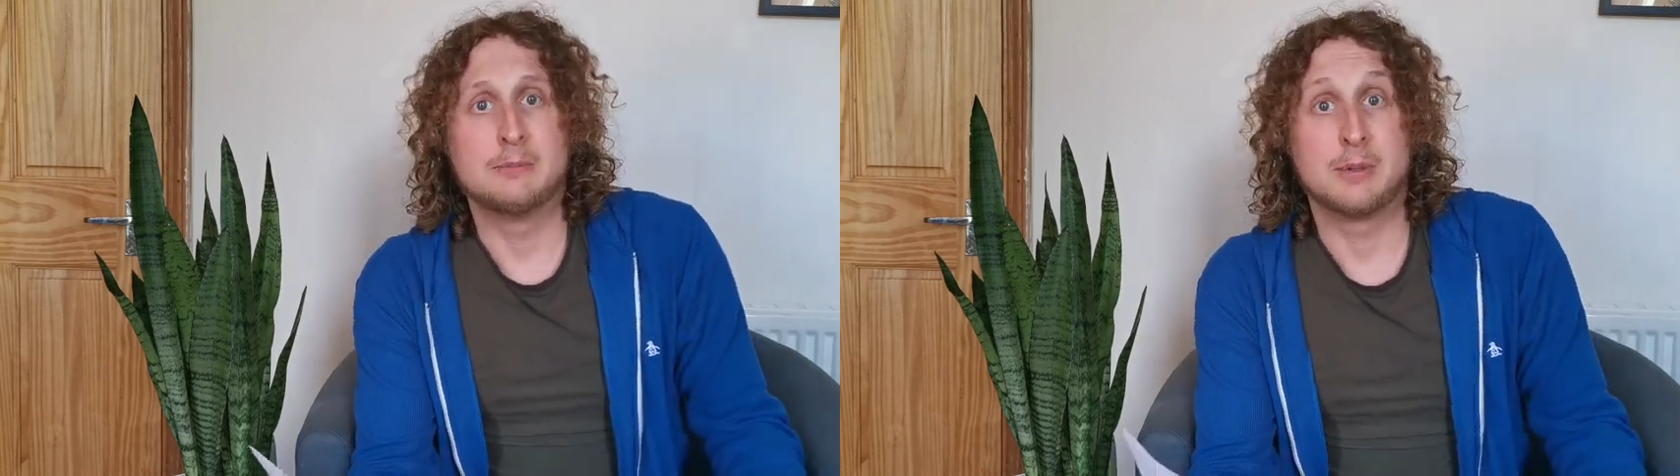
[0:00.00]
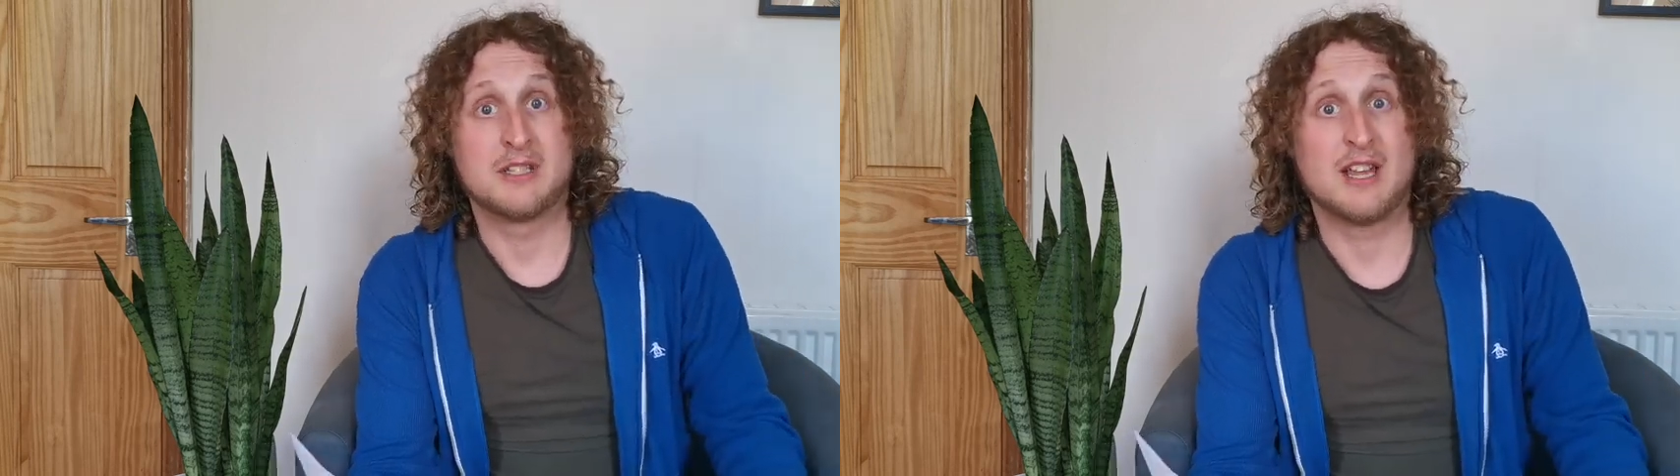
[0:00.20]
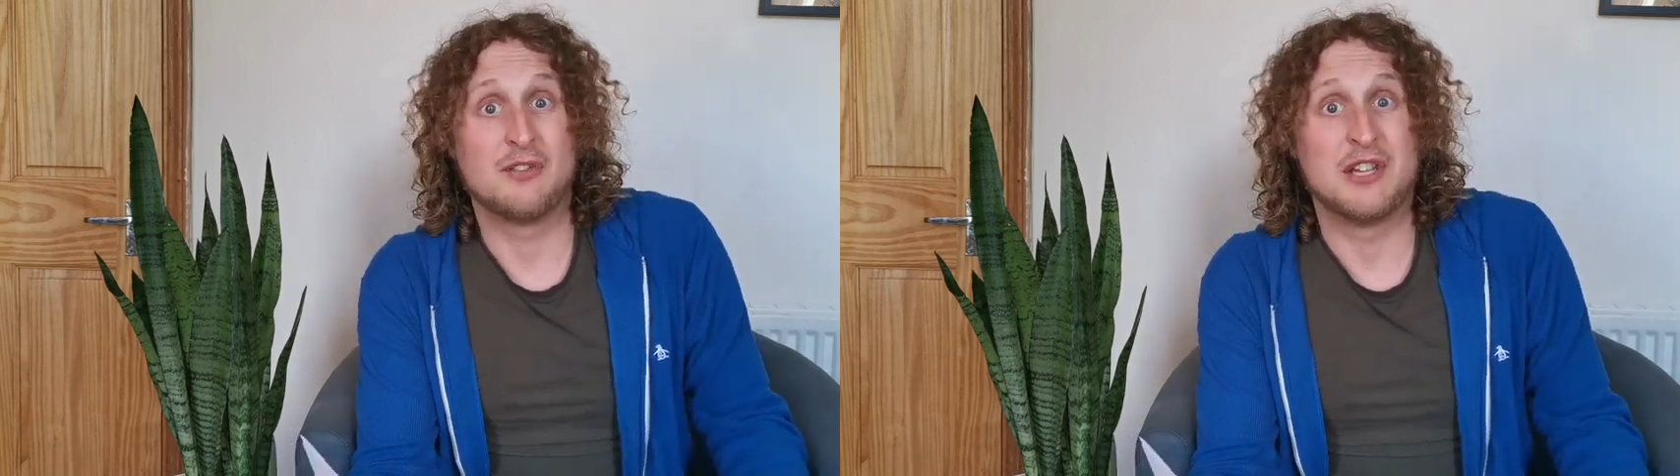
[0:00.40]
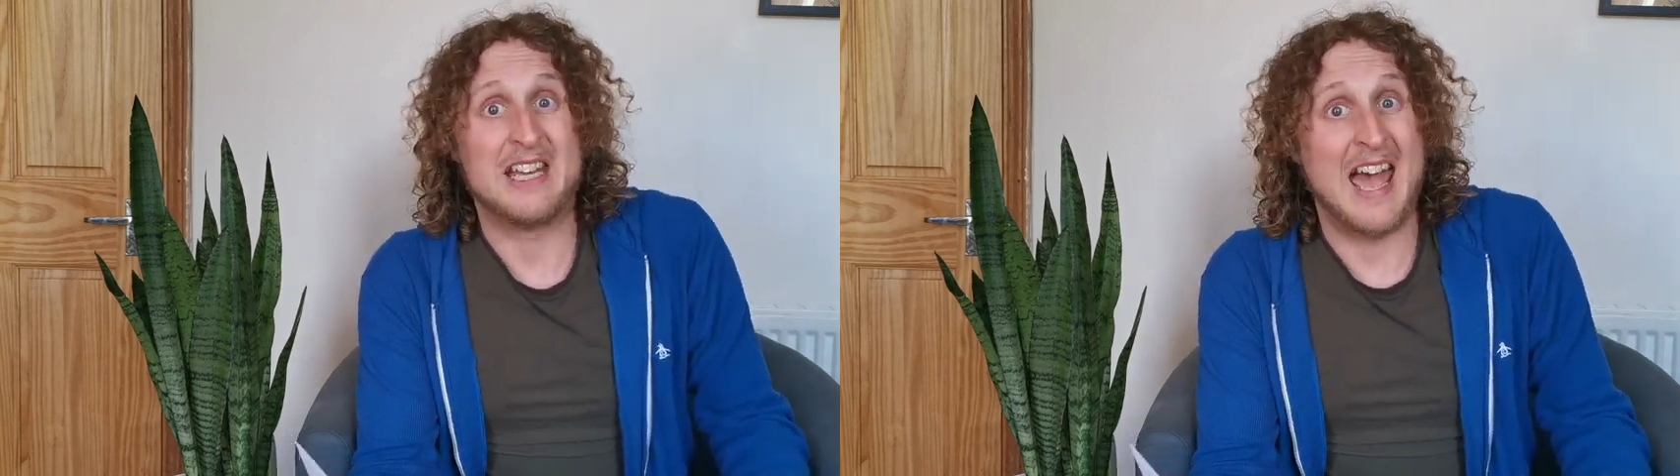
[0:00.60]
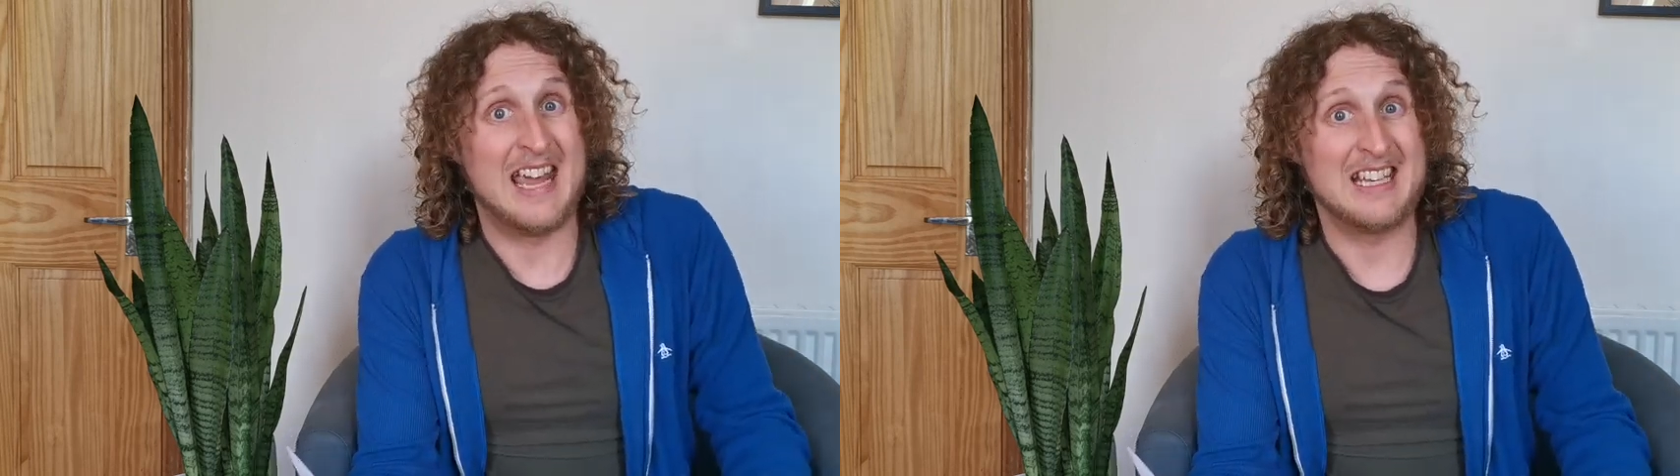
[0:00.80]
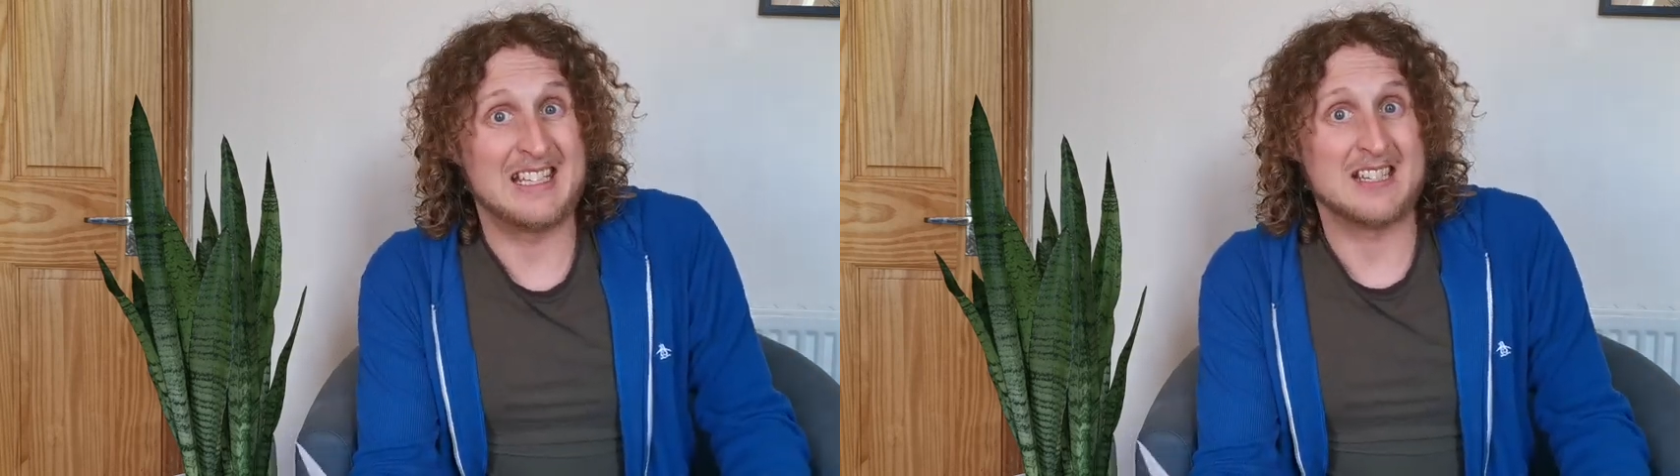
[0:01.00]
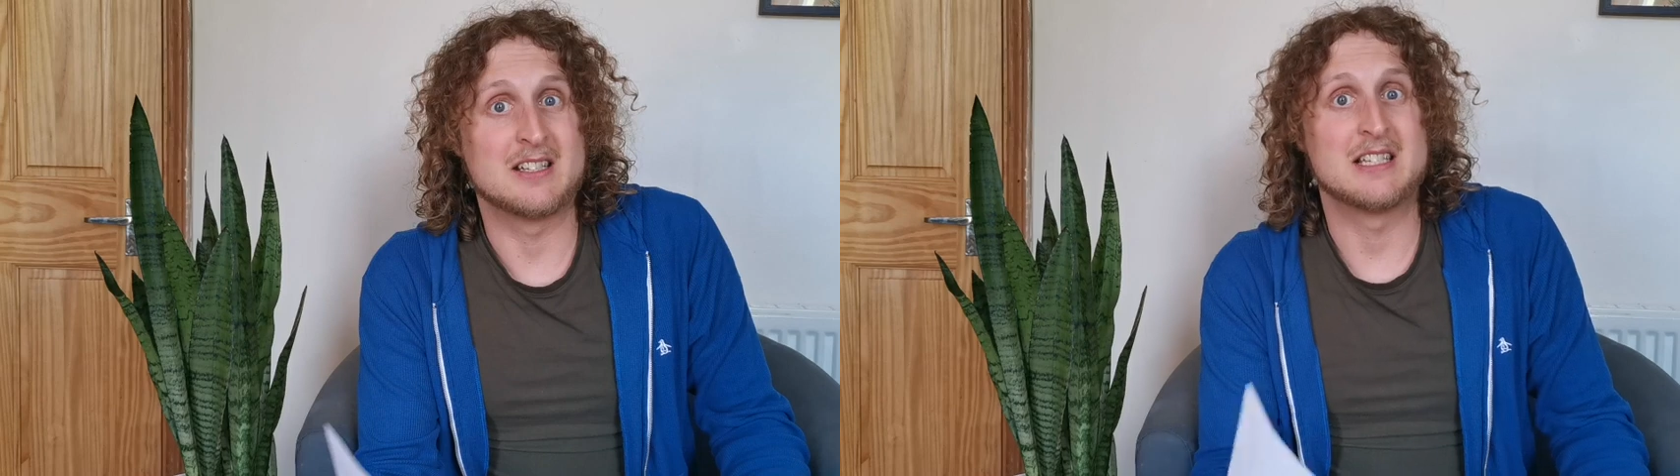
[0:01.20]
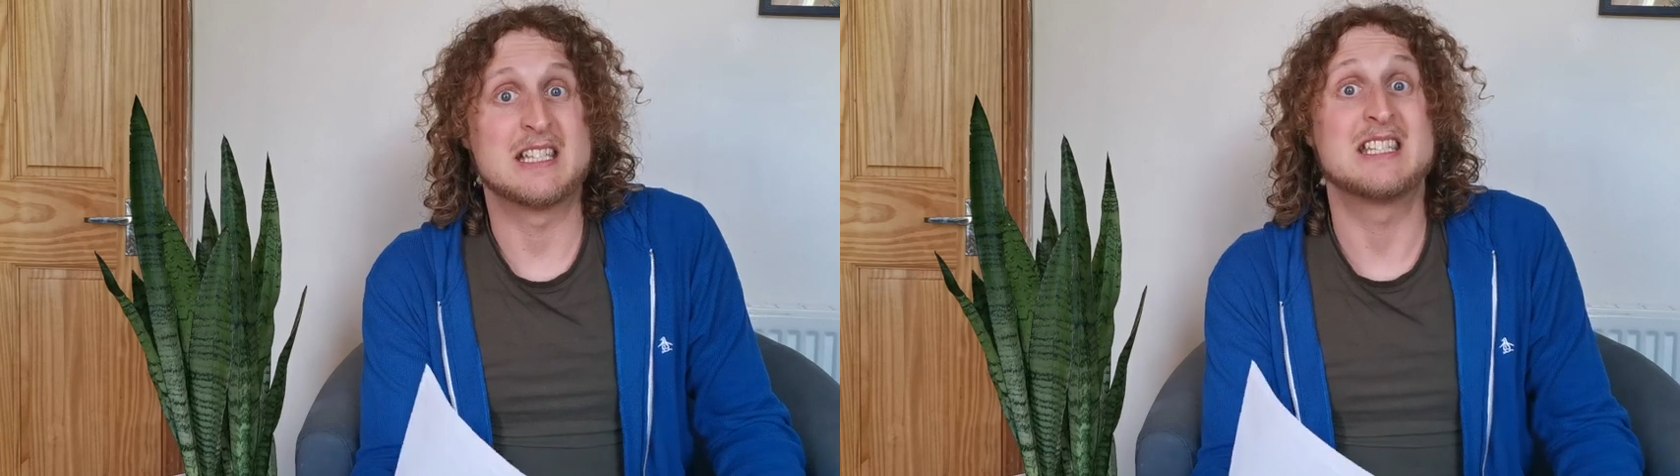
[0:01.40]
Persephone ate
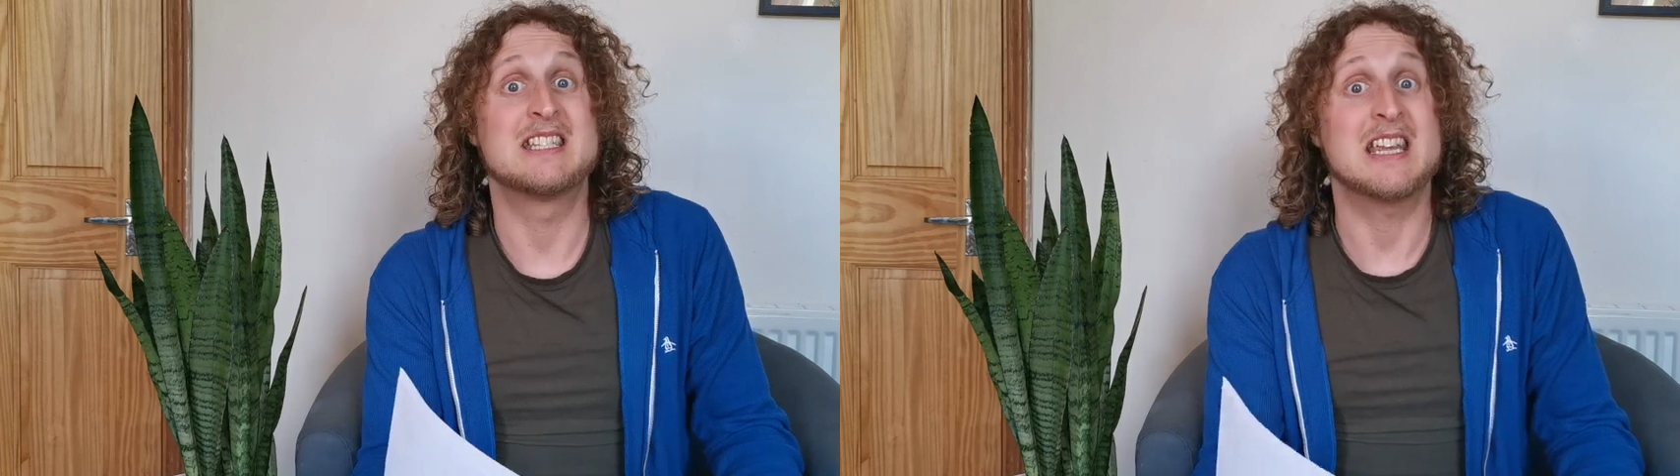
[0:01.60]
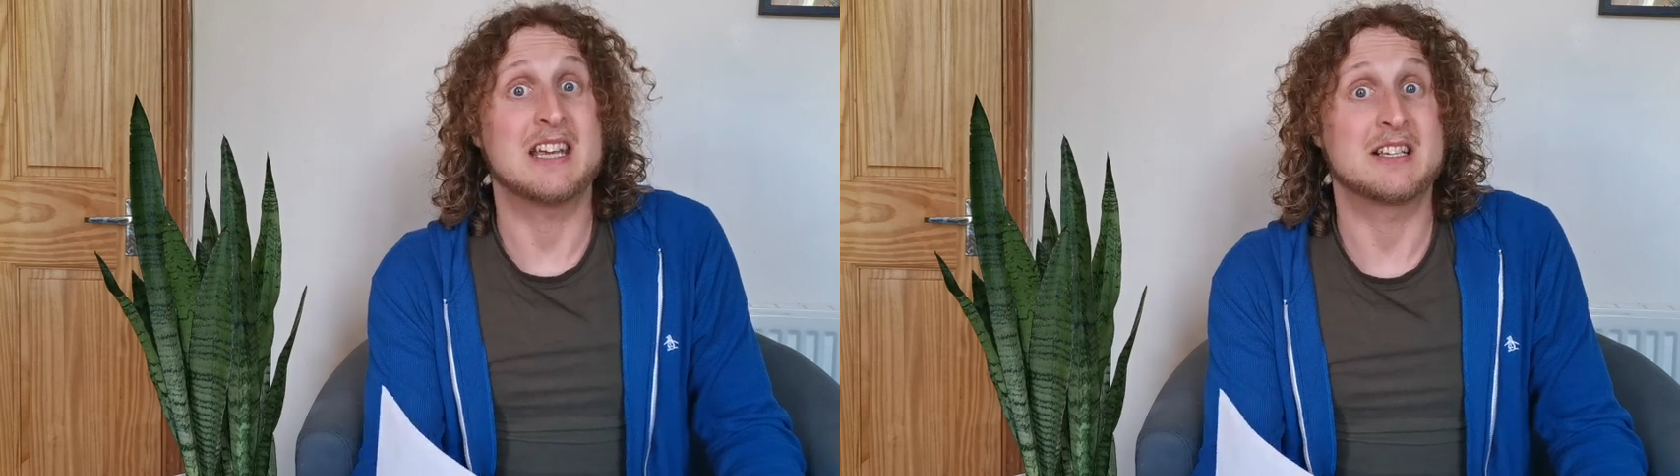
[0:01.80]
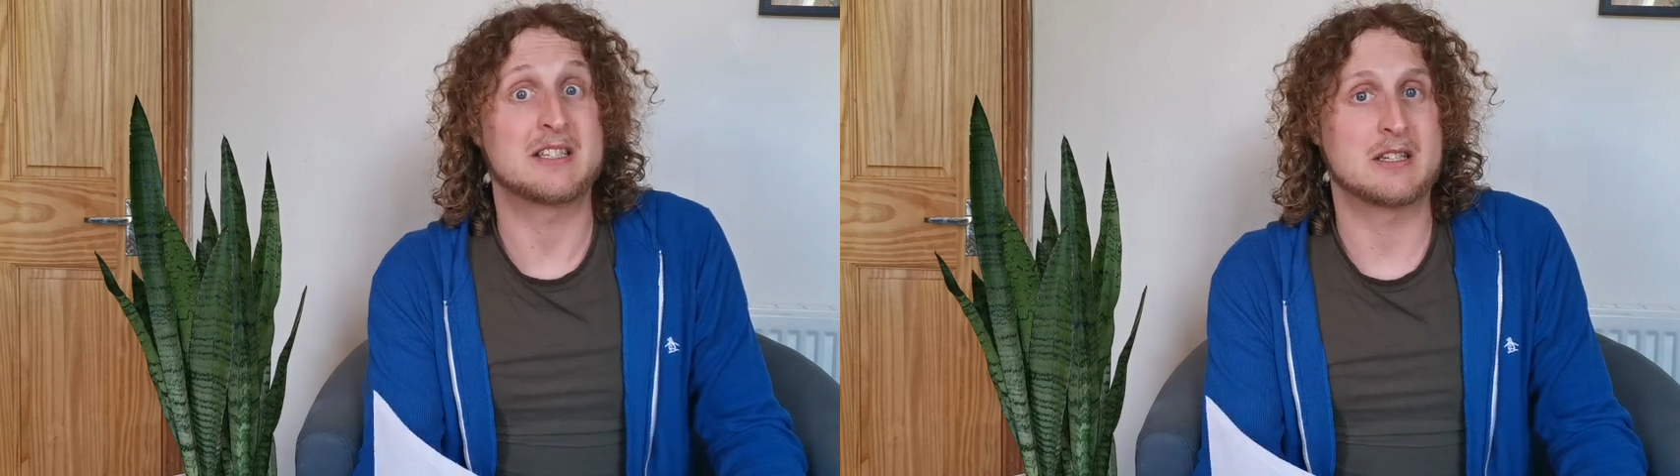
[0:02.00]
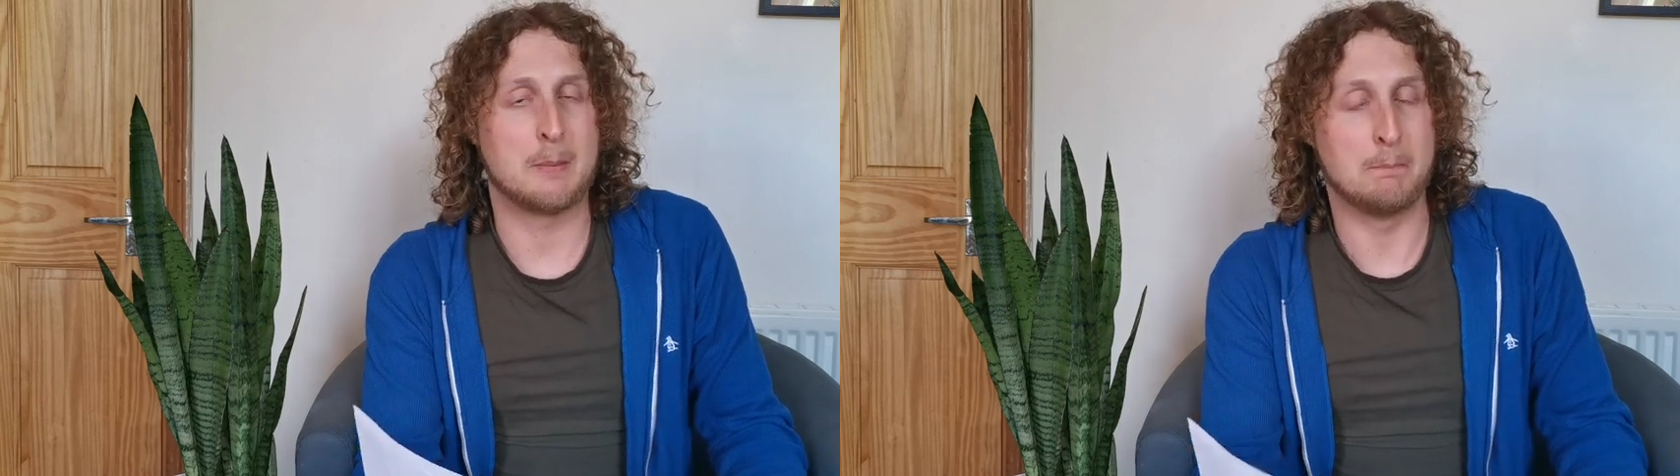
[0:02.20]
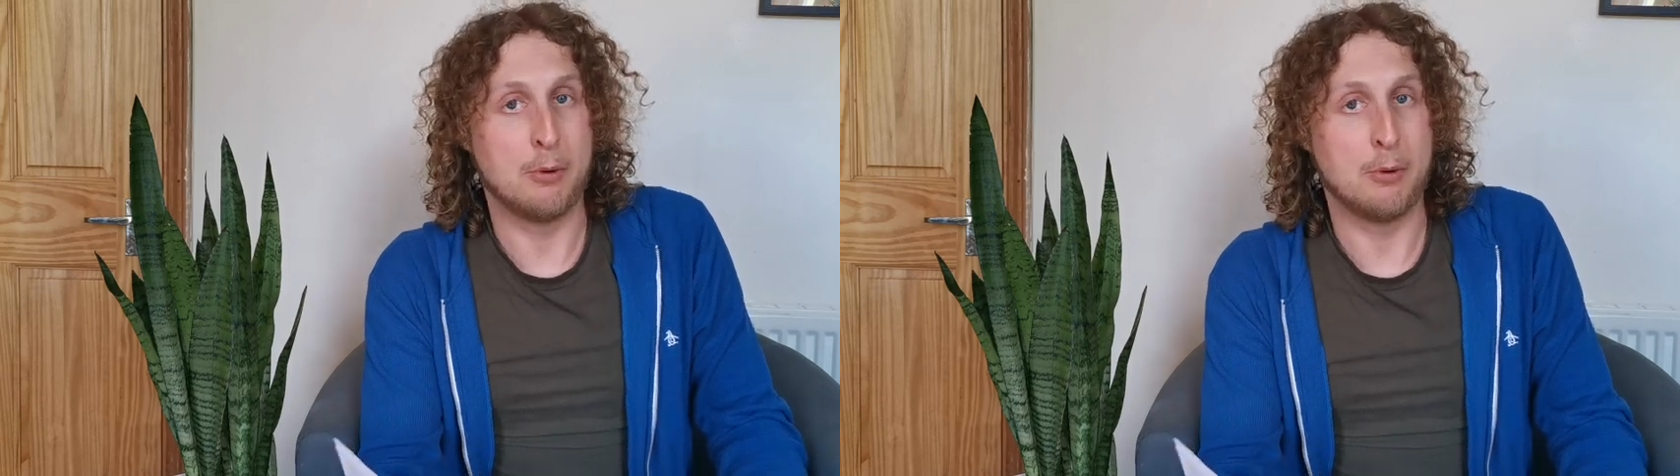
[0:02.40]
six